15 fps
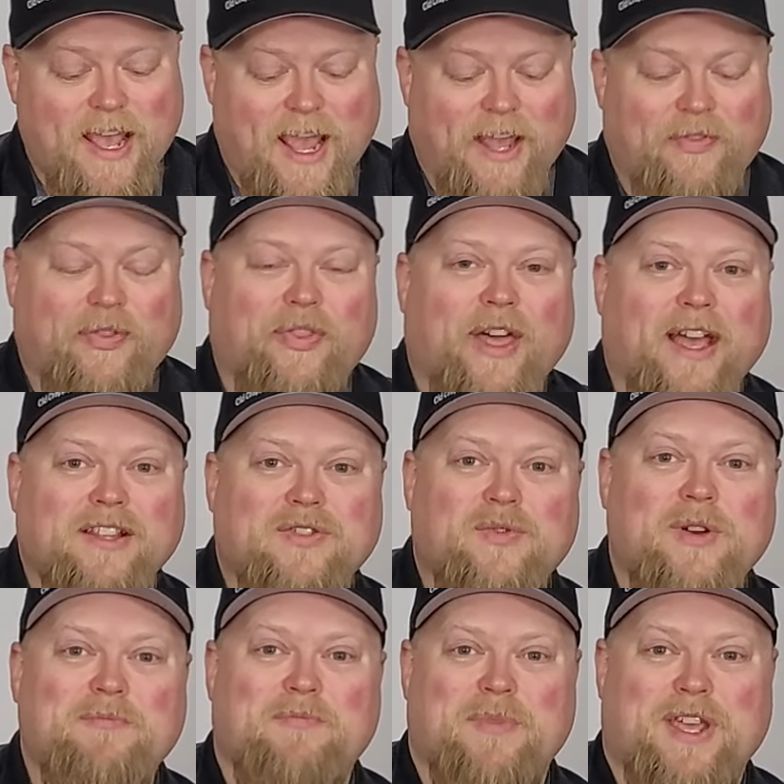And that's
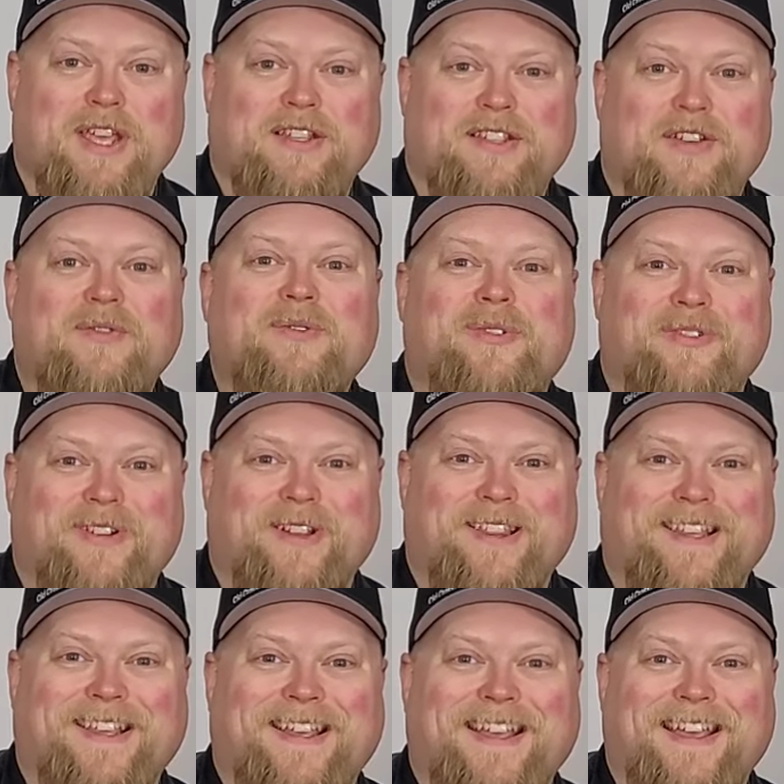what makes it
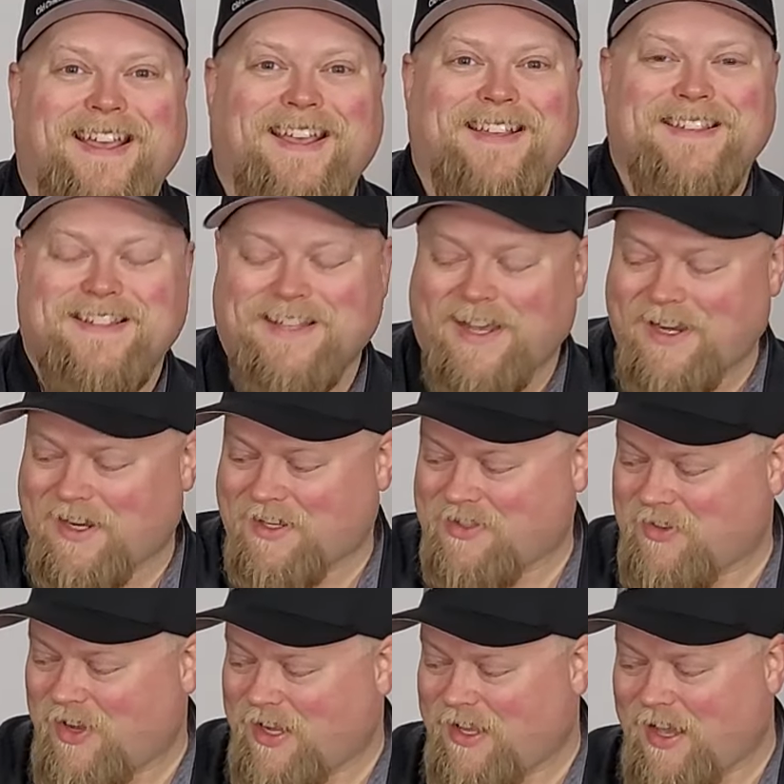really exciting.
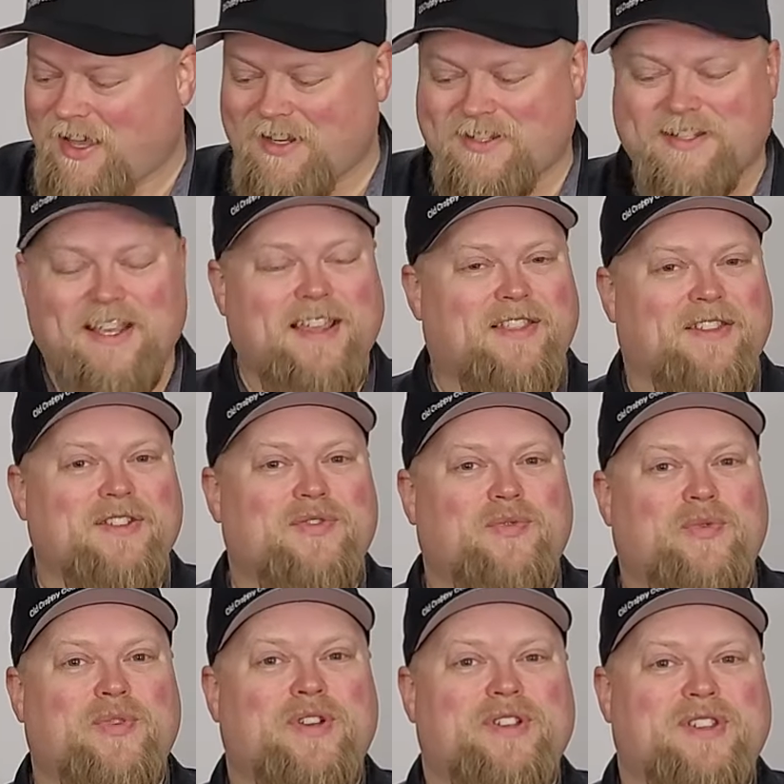So I gotta say, this
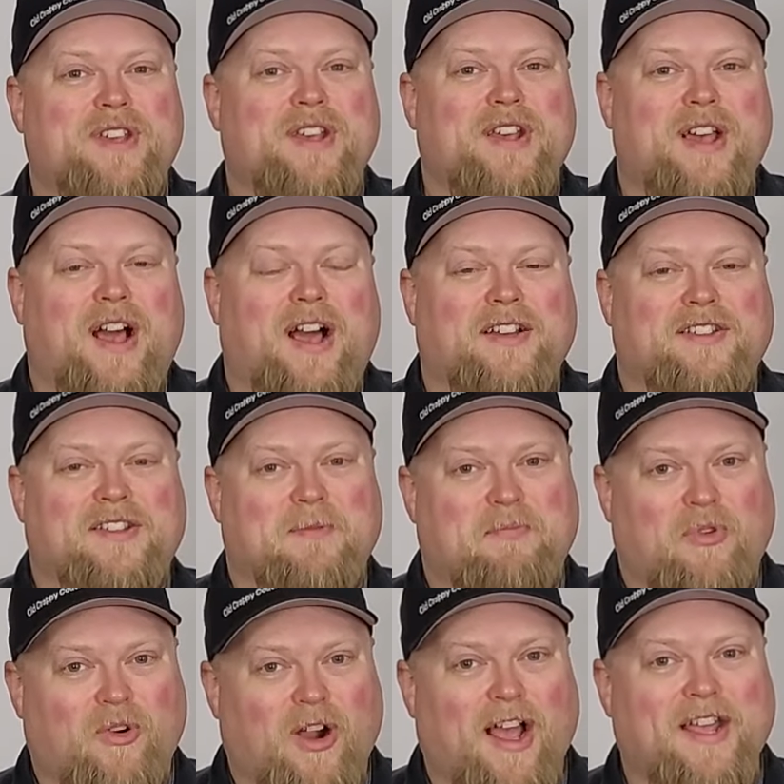was a
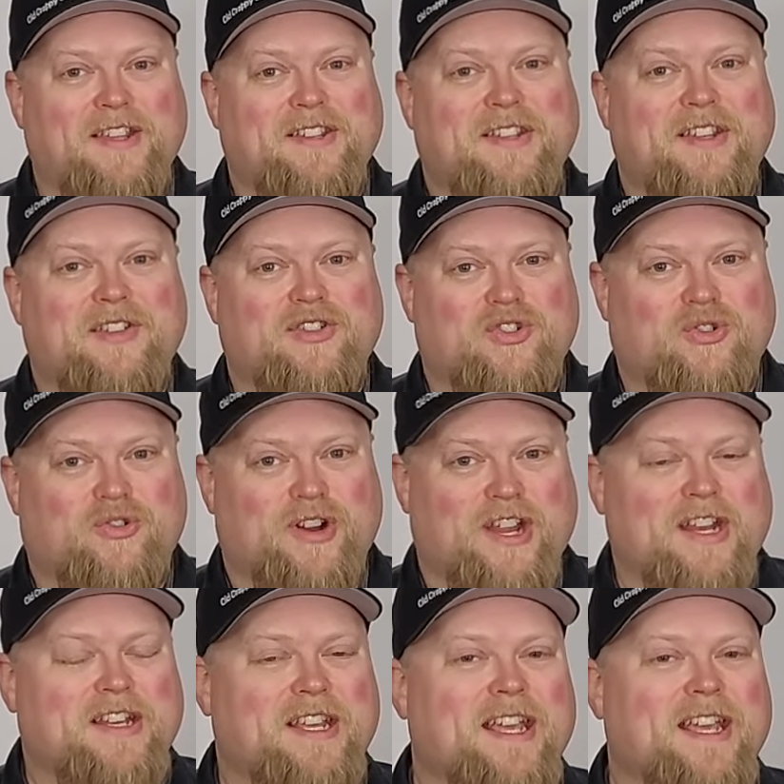surprising treat.